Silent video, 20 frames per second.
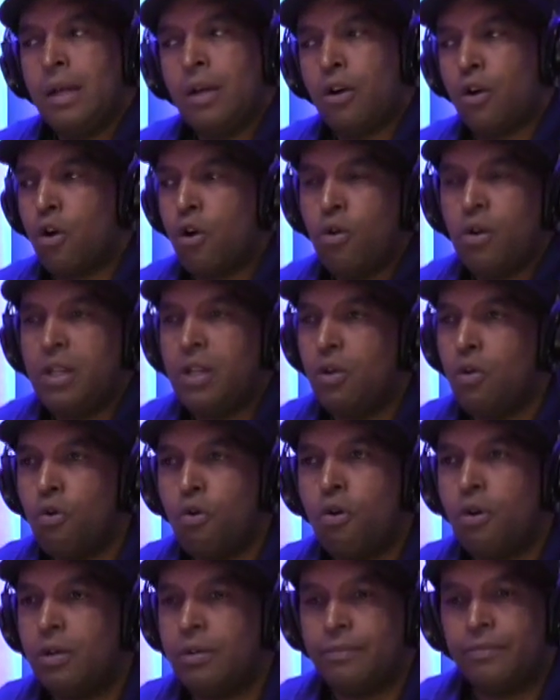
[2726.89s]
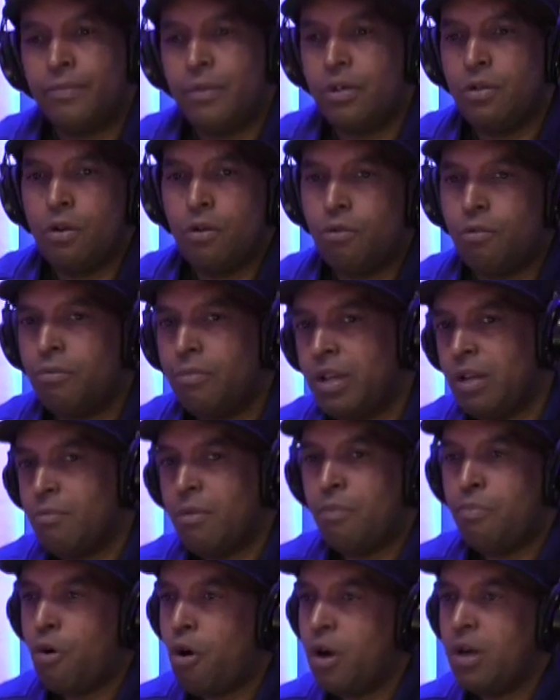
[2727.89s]
early on, you know, me and
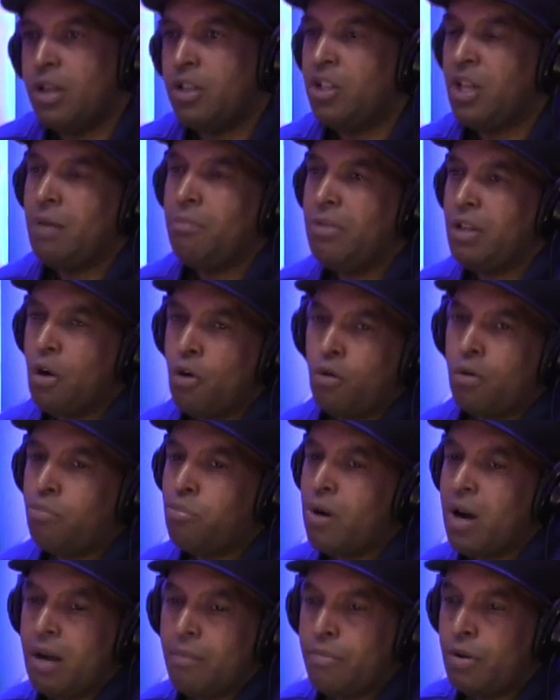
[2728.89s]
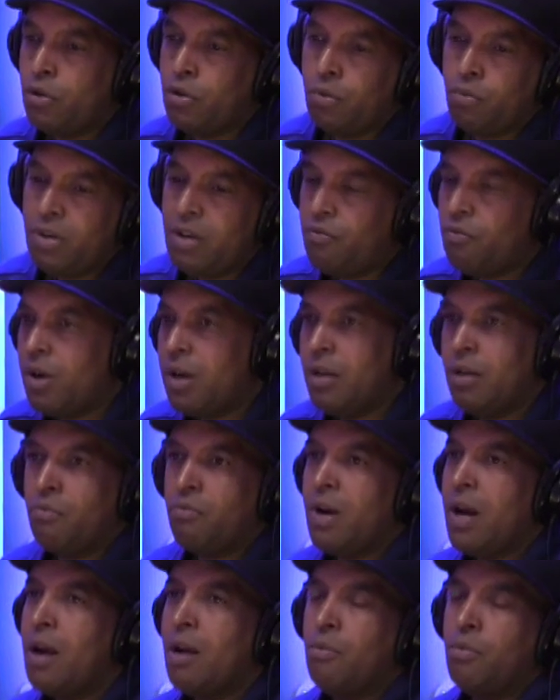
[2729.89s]
my partner Jamie O, the brand builder, we running
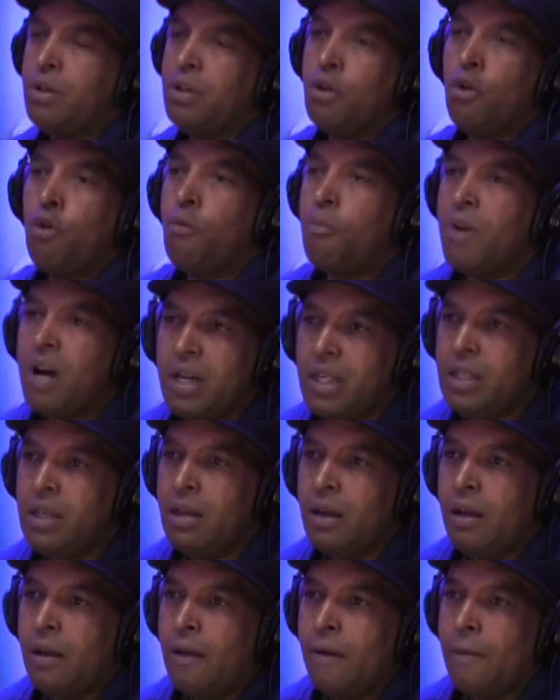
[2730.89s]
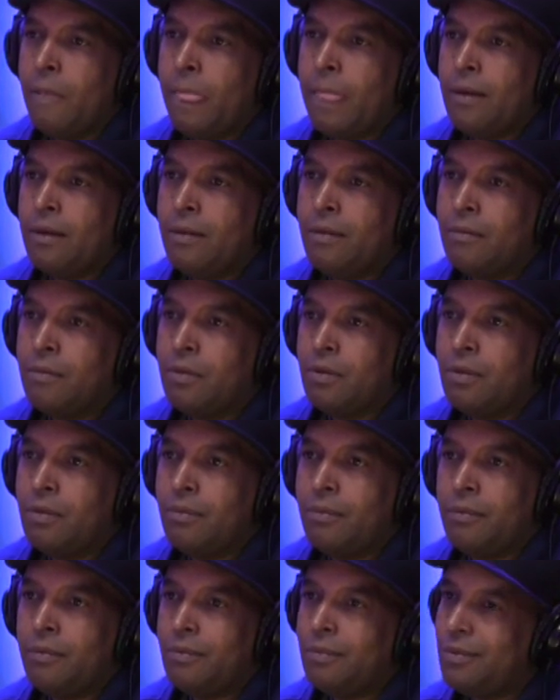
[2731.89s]
around with no money trying to build
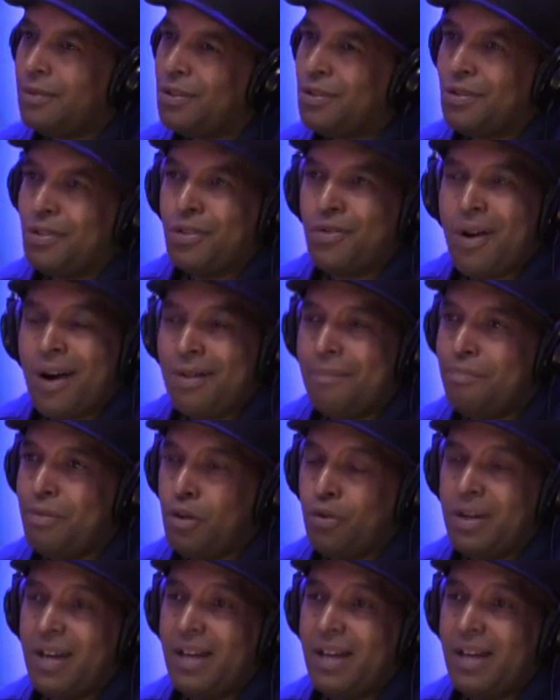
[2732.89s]
that capital. Trying to build